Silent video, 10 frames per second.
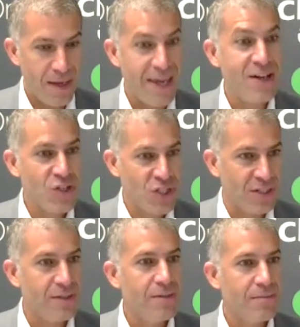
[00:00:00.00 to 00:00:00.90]

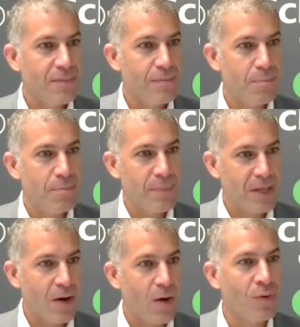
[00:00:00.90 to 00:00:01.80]
engine
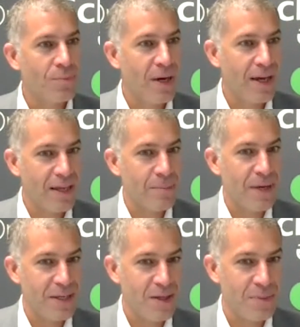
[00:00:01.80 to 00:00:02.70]
in
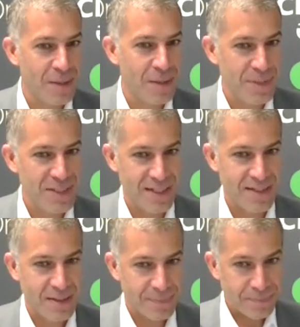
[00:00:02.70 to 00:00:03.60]
my
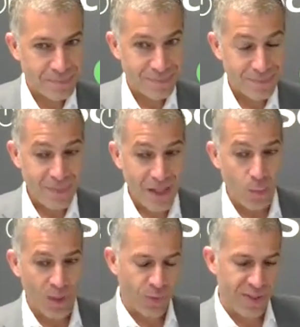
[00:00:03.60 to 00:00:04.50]
business.
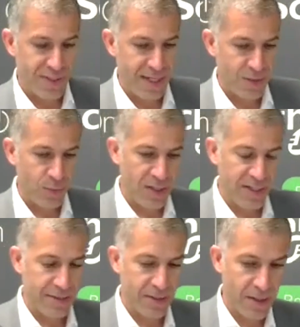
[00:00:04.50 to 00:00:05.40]
What we see as well is